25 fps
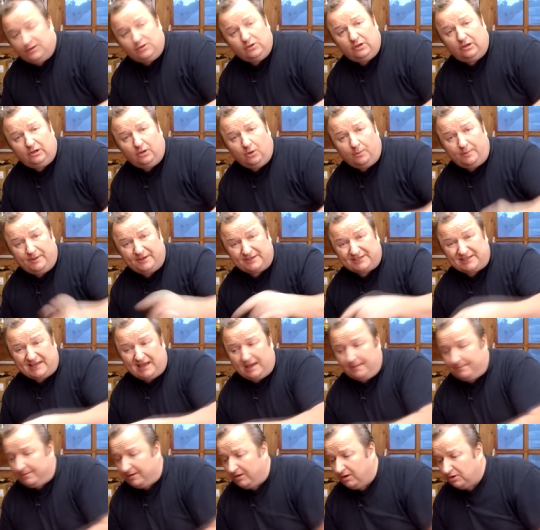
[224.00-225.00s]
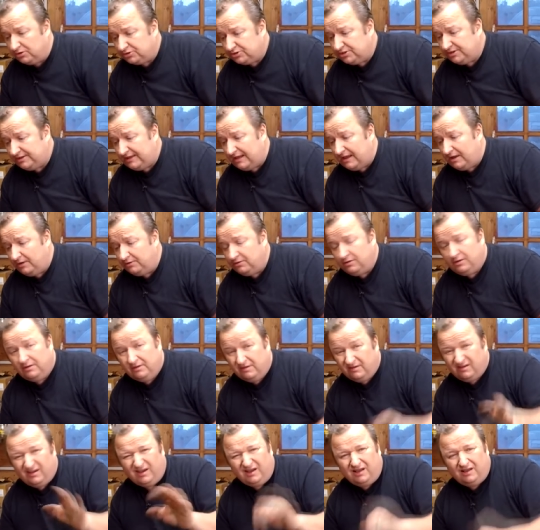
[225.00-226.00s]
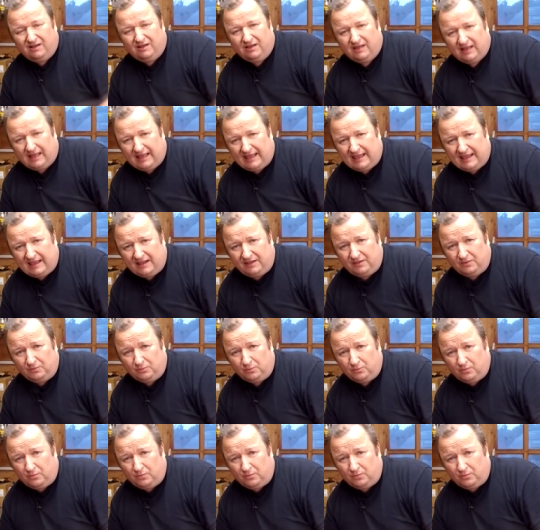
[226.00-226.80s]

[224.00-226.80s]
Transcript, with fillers: do a little bit of sandblasting now, and